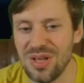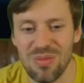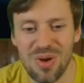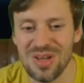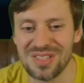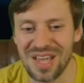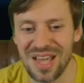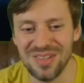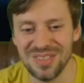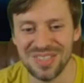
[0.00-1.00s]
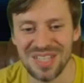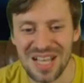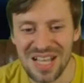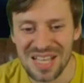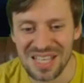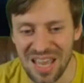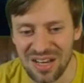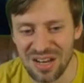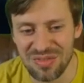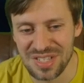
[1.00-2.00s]
what is going on? Getting
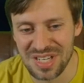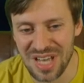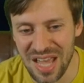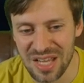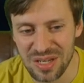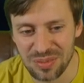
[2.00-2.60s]
nothing today.